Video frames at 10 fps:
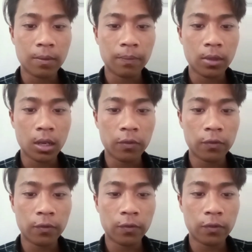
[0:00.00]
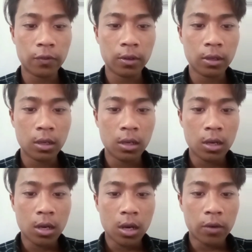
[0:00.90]
Of
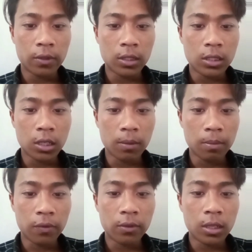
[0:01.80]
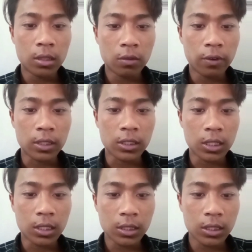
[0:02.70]
of the job of the two
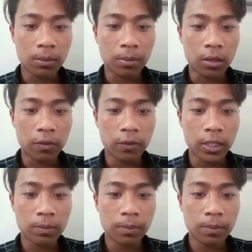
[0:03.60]
functions above, experts